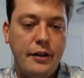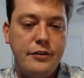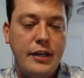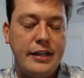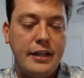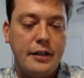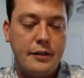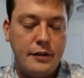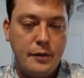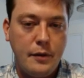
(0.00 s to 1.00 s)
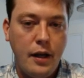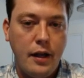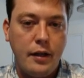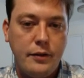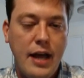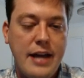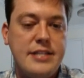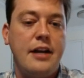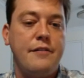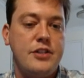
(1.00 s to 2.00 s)
taking
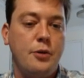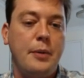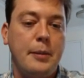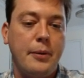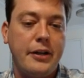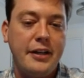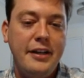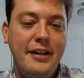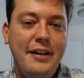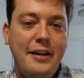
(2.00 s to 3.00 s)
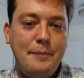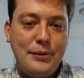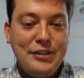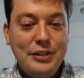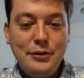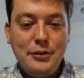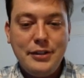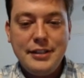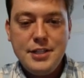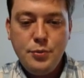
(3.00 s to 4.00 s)
lines out of his opening book.
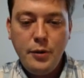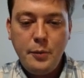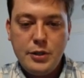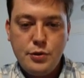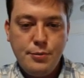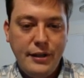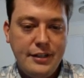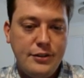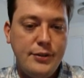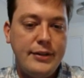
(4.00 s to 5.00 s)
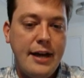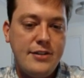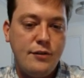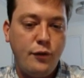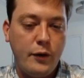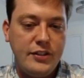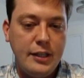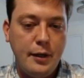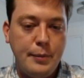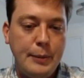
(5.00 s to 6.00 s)
Particularly this one, which was played in
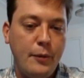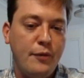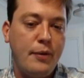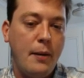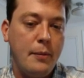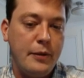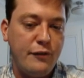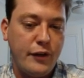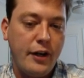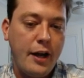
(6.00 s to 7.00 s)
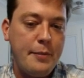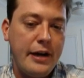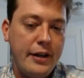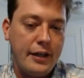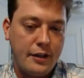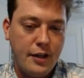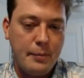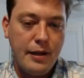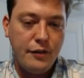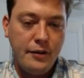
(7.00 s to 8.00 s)
2014, and people have probably forgot about it at
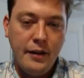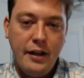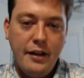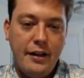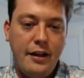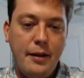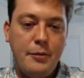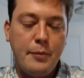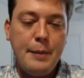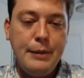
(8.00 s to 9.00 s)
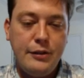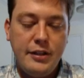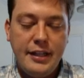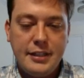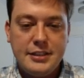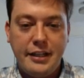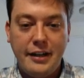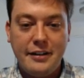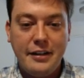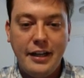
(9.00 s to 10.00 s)
club level. There might be good things
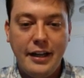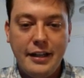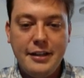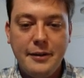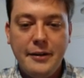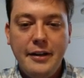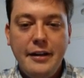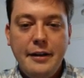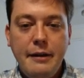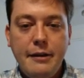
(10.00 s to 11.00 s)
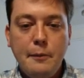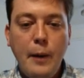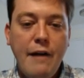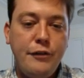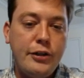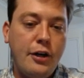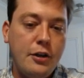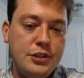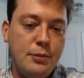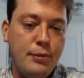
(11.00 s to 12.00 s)
there. After
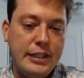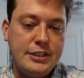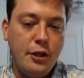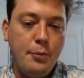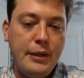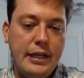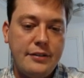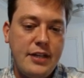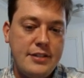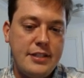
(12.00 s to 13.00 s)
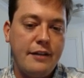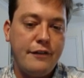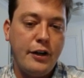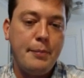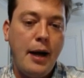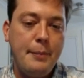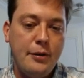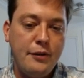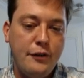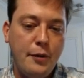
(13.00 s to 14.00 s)
Carlsen plays an opening, it tends to get very
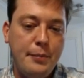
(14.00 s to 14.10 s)
popular for a